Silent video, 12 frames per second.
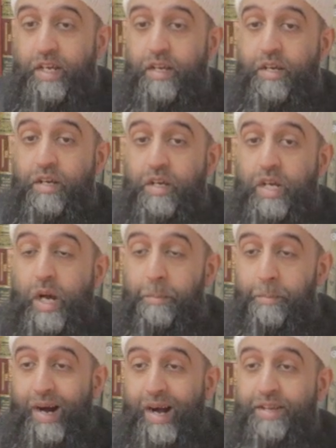he
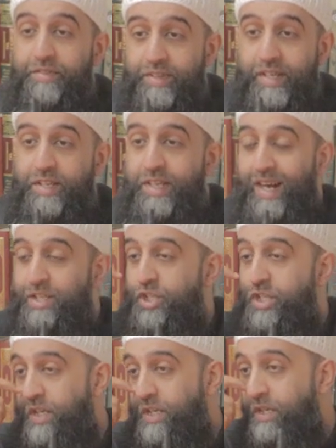combine the
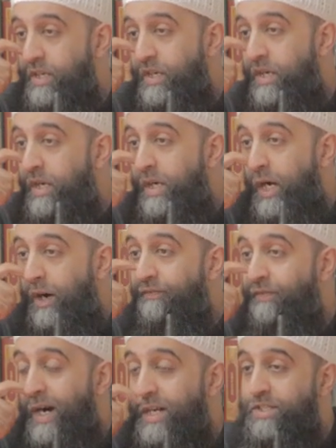intention
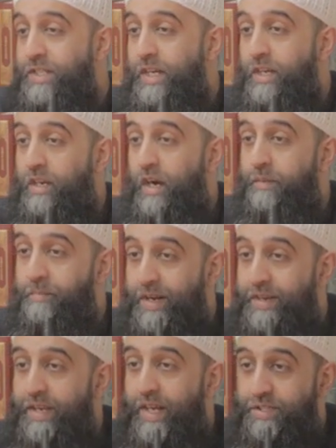of fasting on
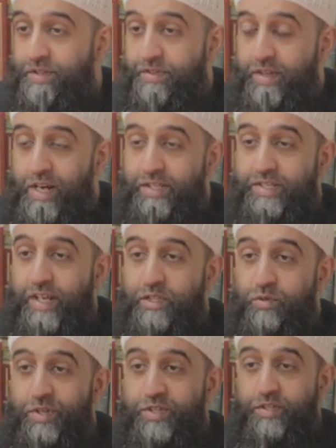Mondays and
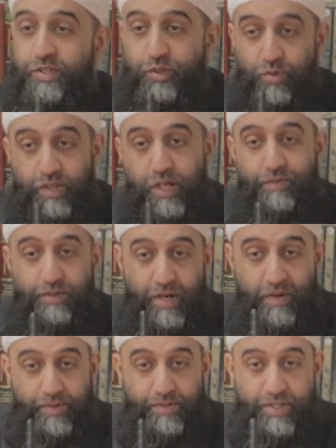Thursdays, which is a sunnah of the
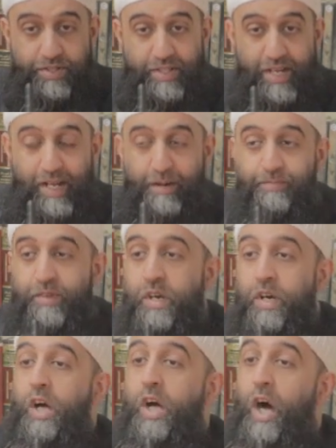Prophet
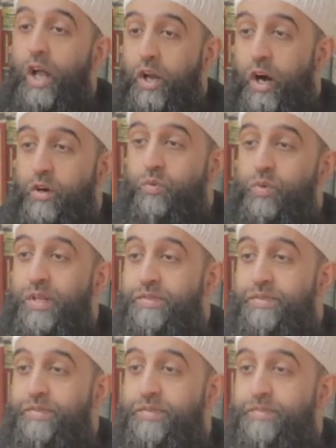along with
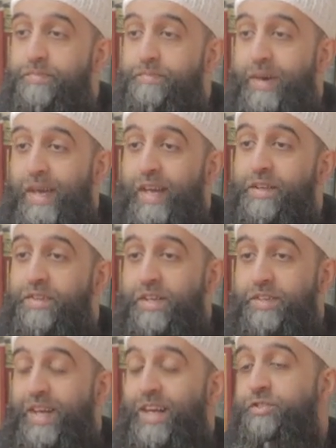making
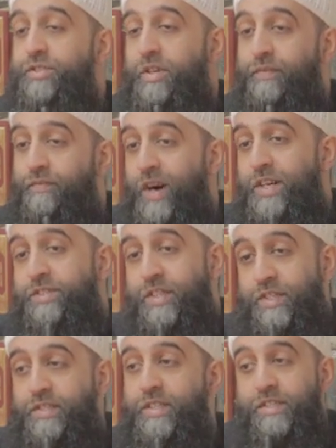the intention of
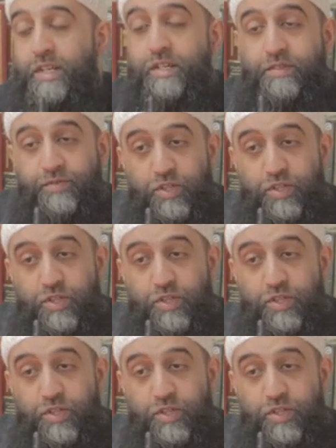fasting six days